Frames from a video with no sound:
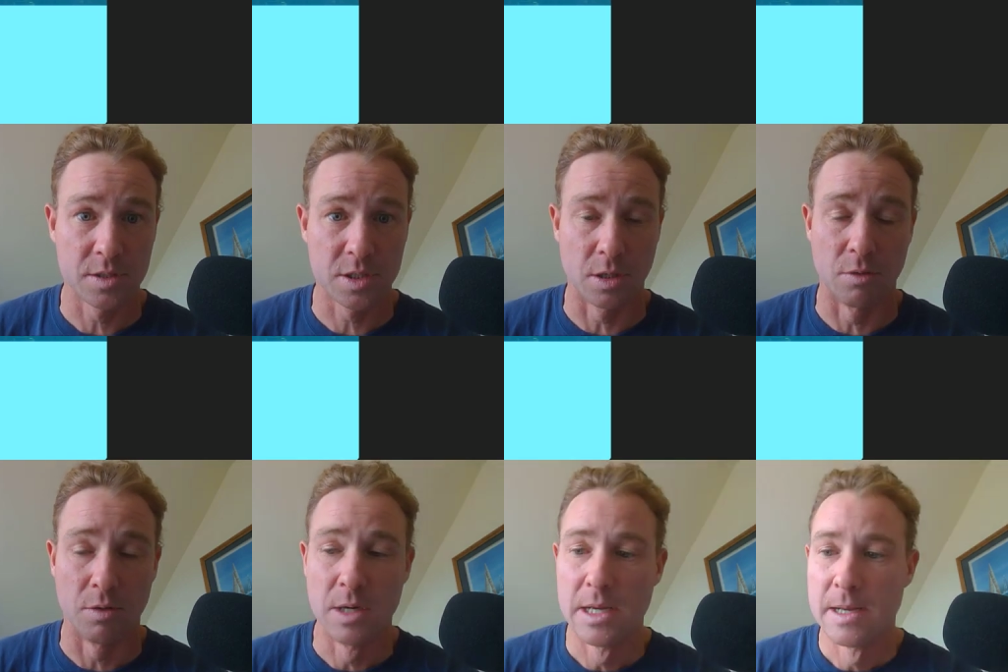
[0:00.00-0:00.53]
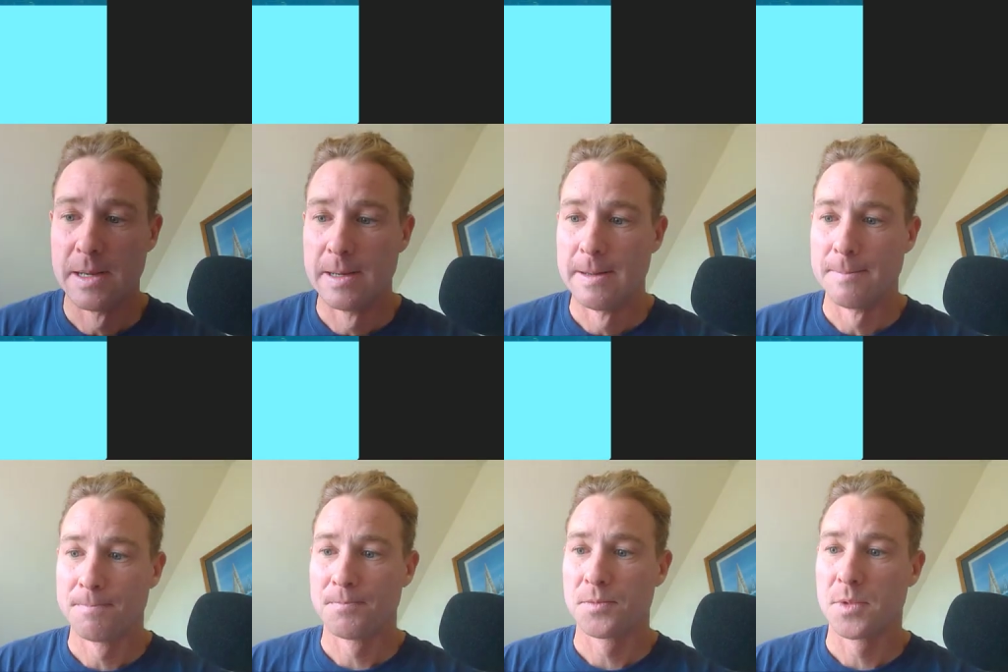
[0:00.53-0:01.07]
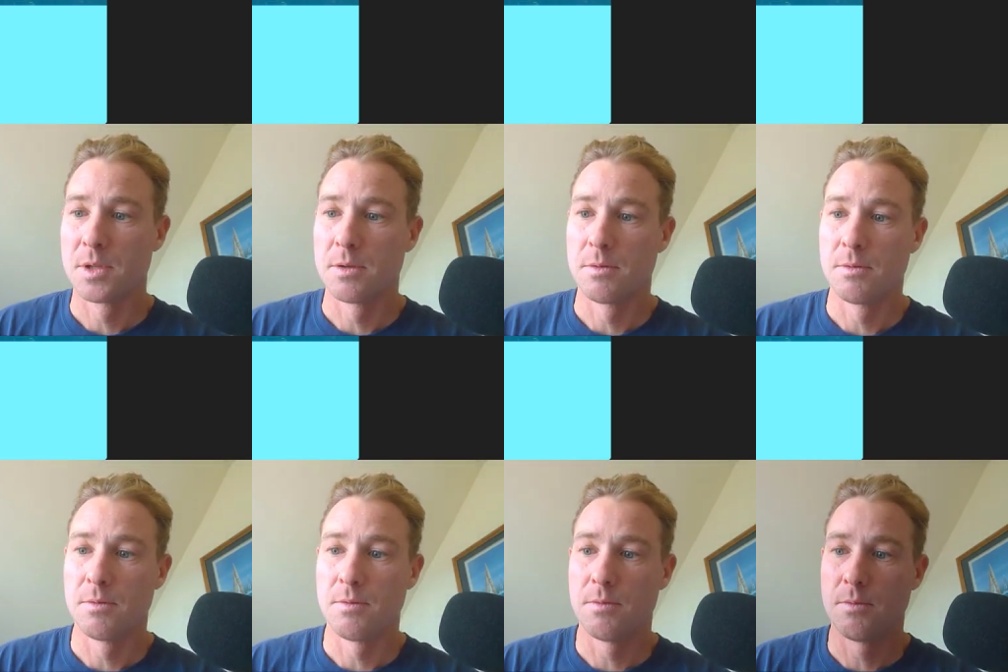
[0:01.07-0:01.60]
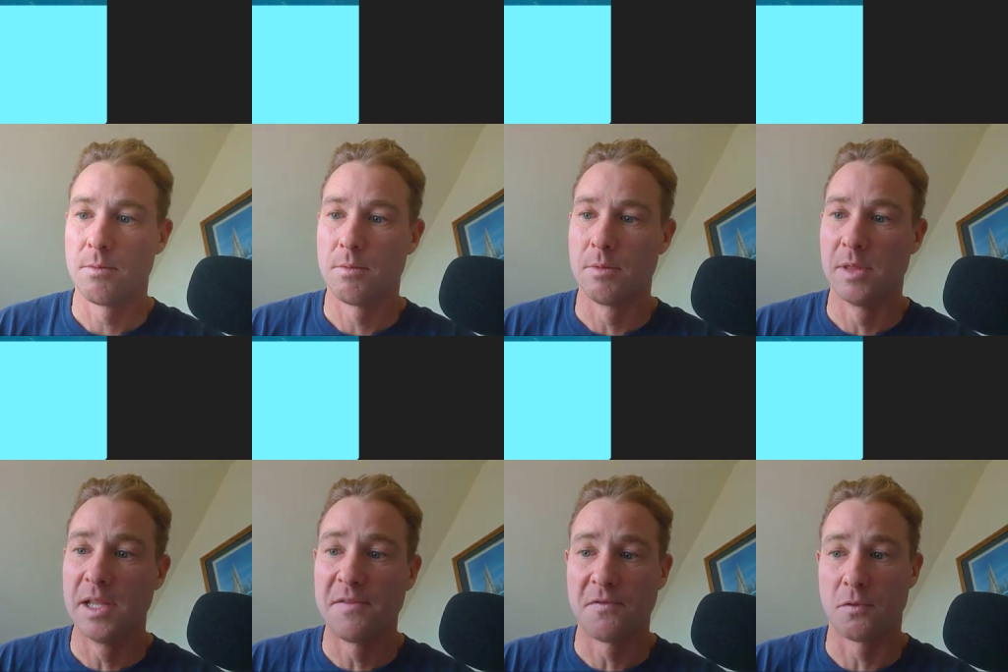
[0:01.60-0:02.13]
So
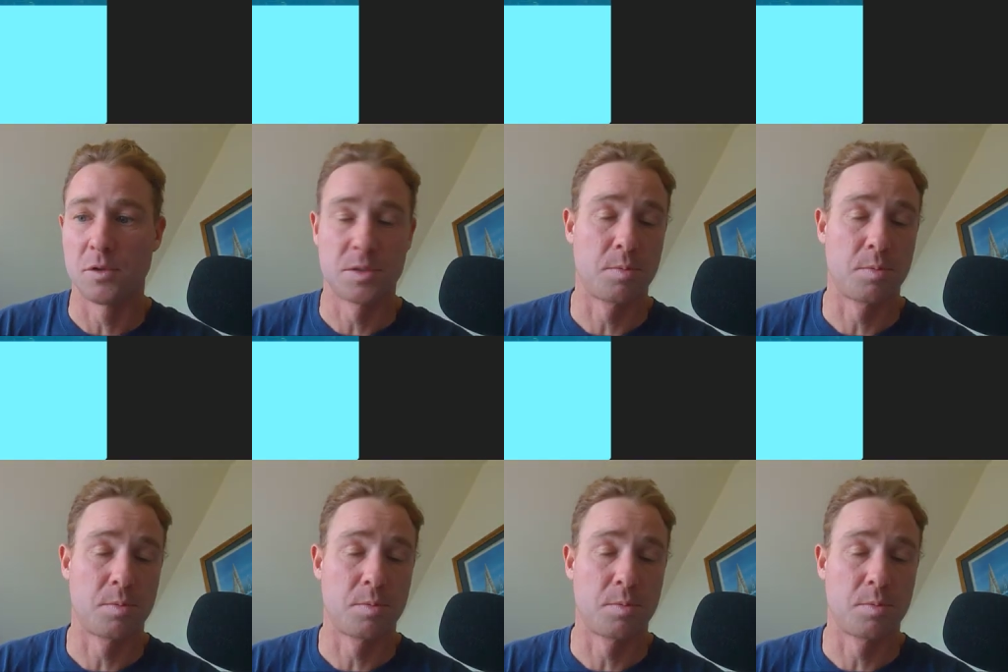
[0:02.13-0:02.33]
lift force